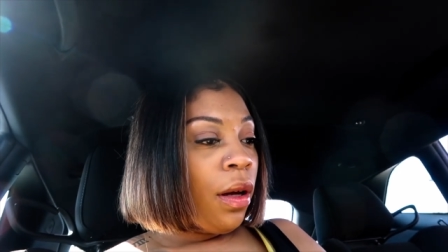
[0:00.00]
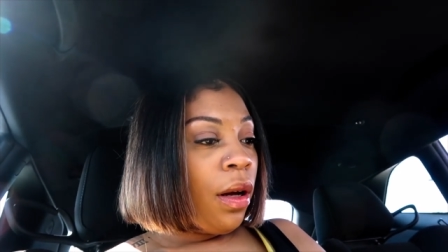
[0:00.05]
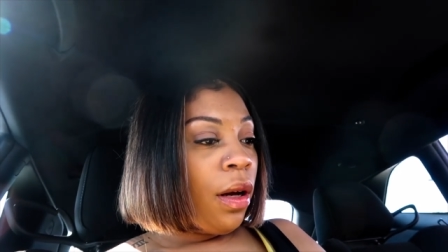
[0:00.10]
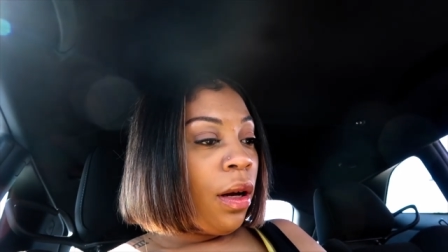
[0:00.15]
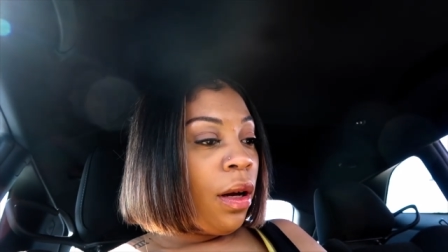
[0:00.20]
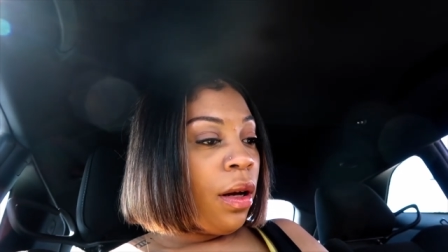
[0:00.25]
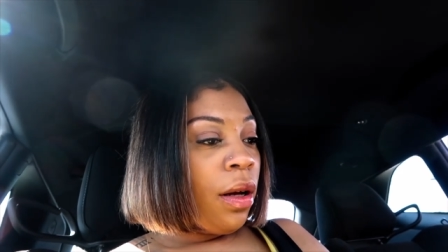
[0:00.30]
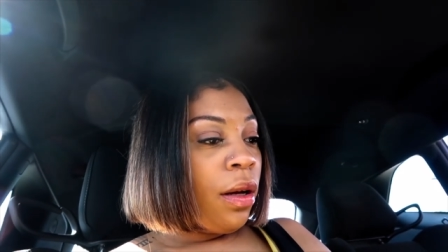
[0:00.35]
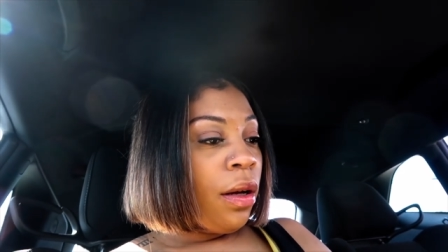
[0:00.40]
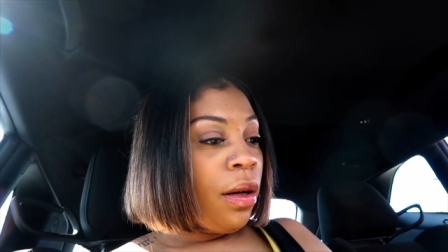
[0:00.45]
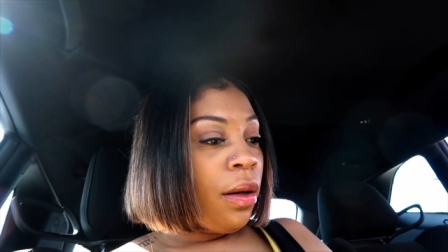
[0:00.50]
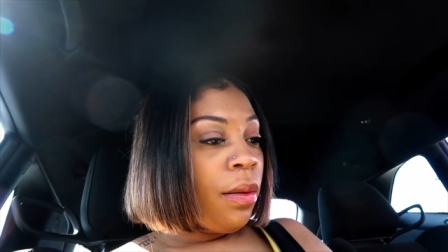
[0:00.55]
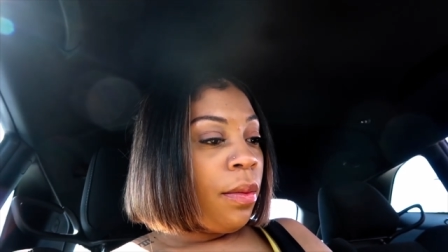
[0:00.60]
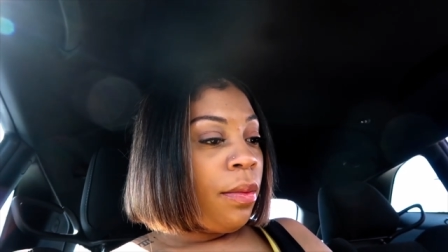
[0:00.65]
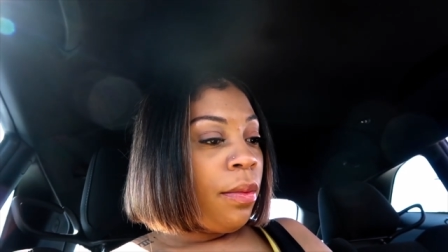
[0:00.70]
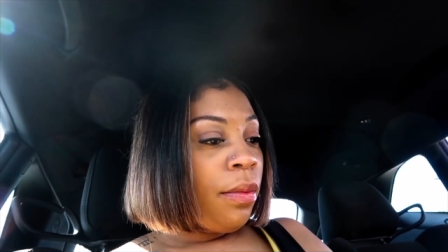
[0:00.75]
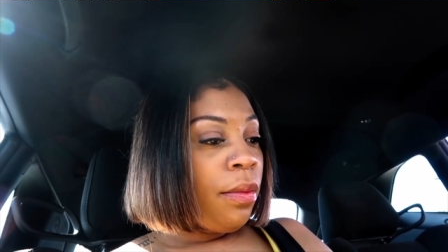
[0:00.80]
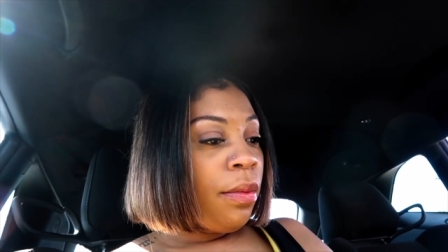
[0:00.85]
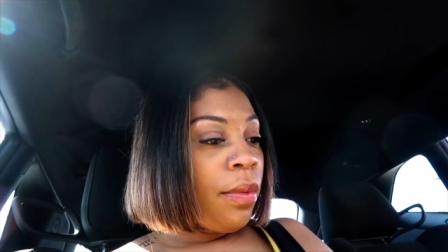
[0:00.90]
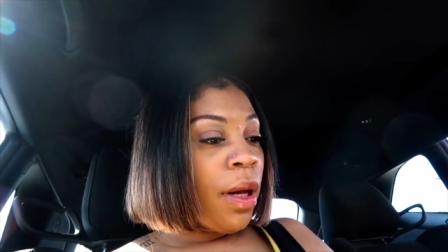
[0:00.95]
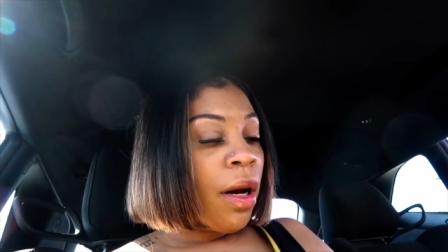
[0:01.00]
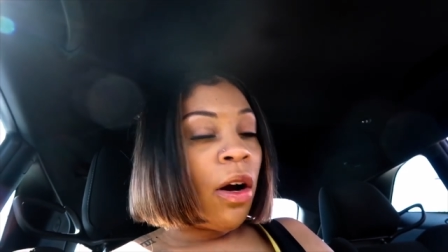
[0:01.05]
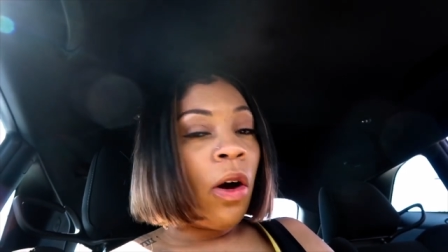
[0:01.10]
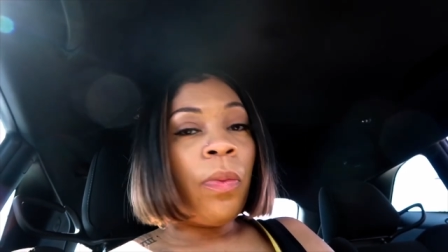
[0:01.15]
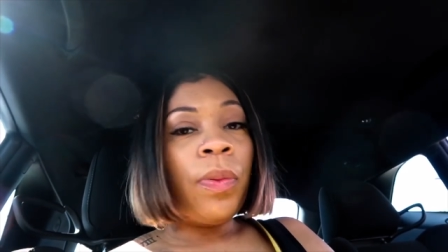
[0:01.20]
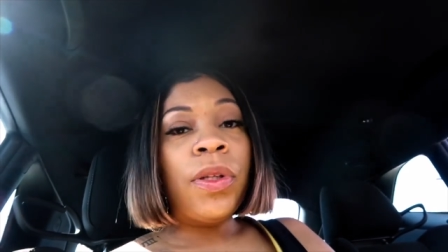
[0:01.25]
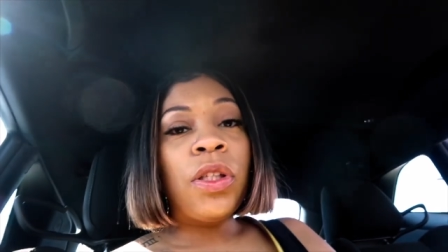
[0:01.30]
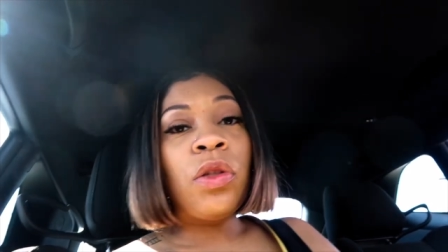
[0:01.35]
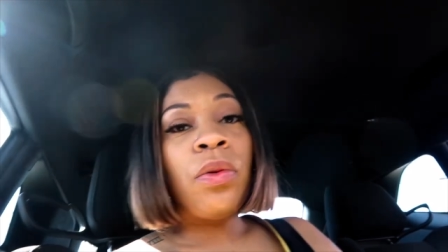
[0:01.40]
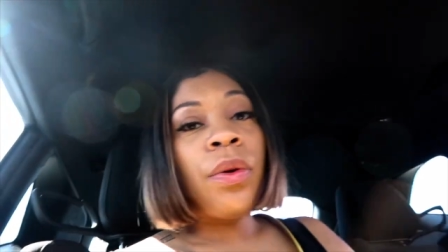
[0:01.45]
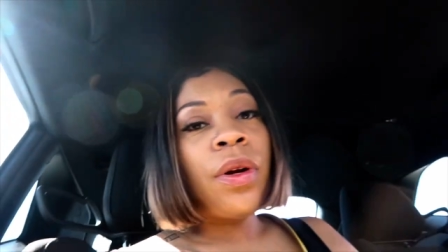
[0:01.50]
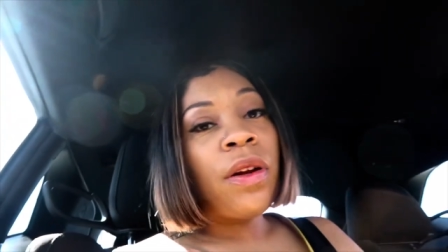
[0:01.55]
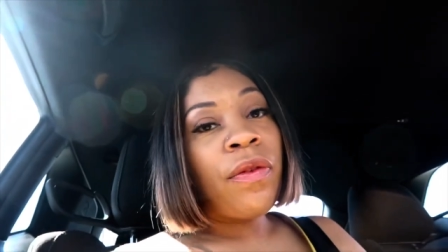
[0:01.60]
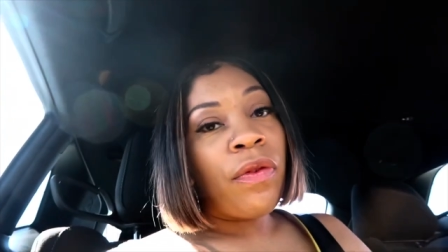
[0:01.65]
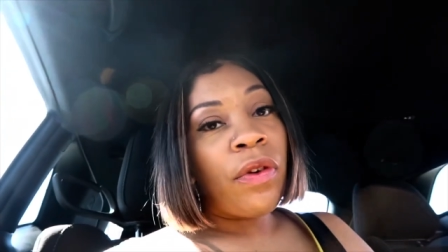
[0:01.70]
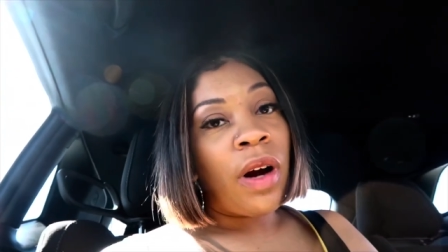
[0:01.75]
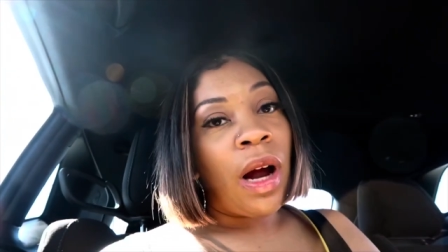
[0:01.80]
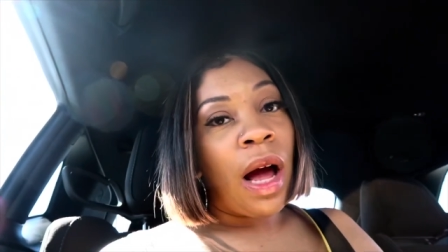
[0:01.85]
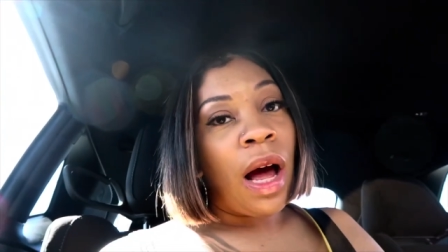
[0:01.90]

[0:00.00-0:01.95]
Um, they're open 24